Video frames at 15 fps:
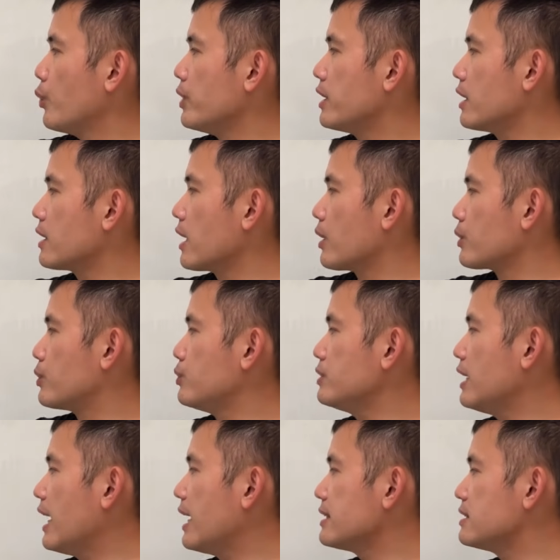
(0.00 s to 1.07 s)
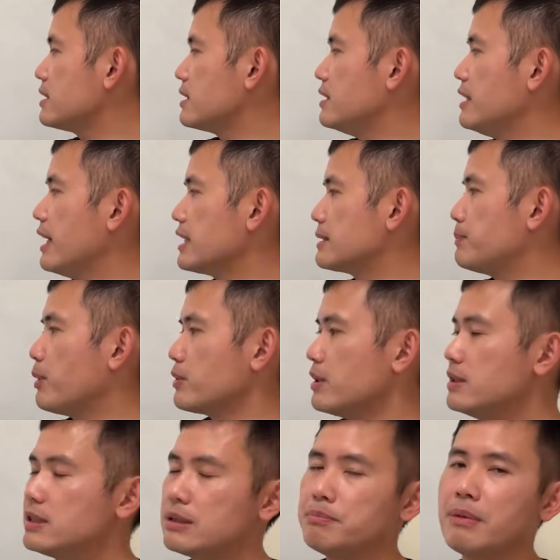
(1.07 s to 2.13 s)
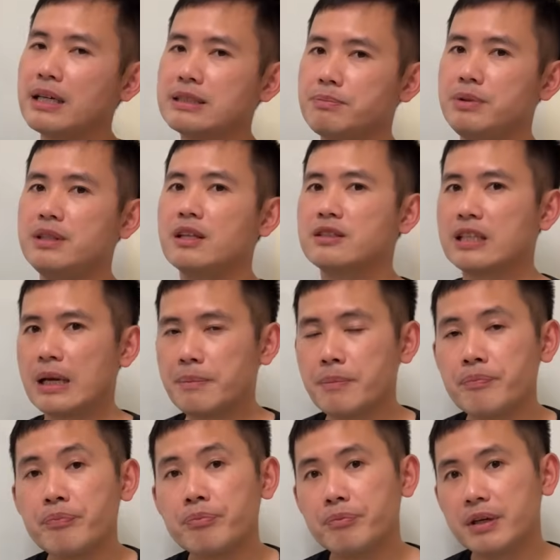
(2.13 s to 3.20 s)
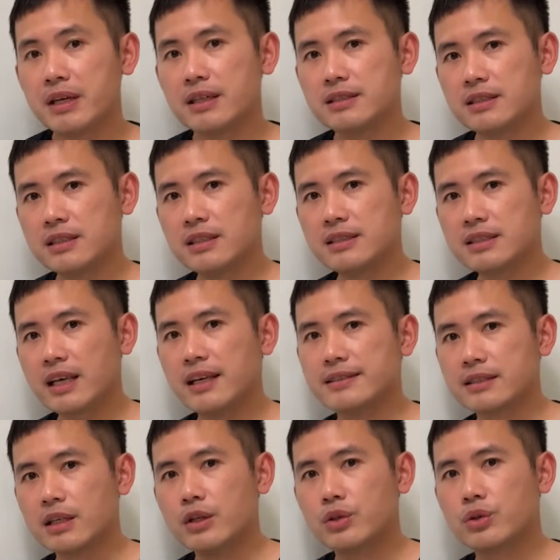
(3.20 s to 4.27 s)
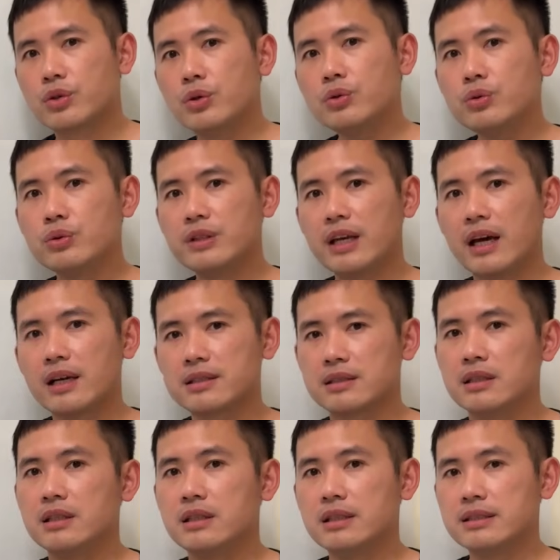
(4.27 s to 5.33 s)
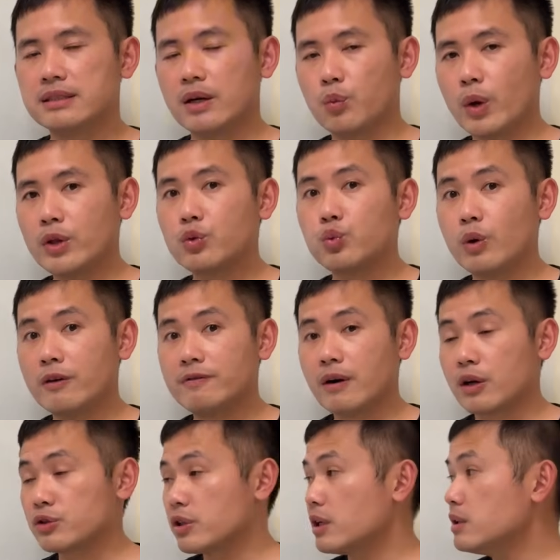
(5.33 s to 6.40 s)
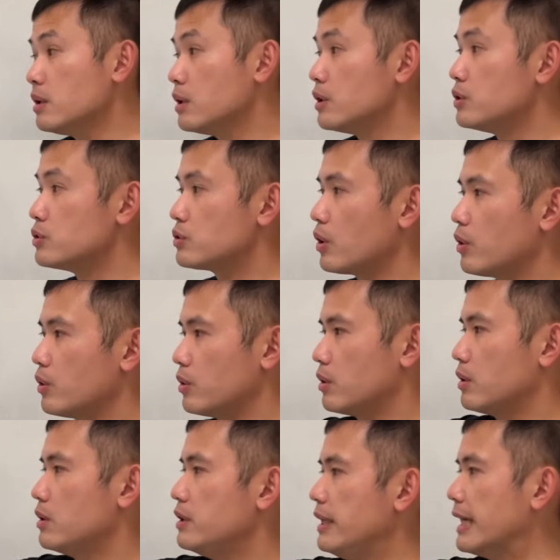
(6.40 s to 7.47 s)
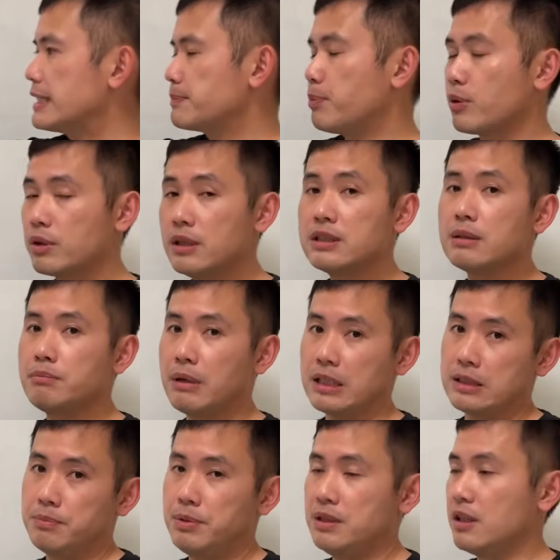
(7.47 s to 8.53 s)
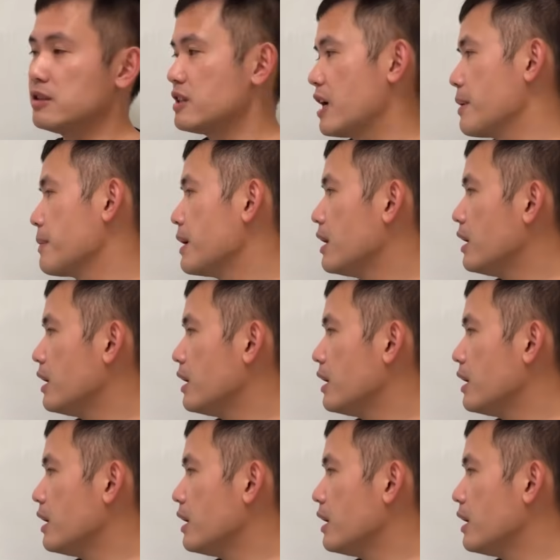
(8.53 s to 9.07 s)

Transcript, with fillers: we can conclude that the exponents must be the same. Because in this case, 2 to the x is a one-to-one function, so the exponents must be the same.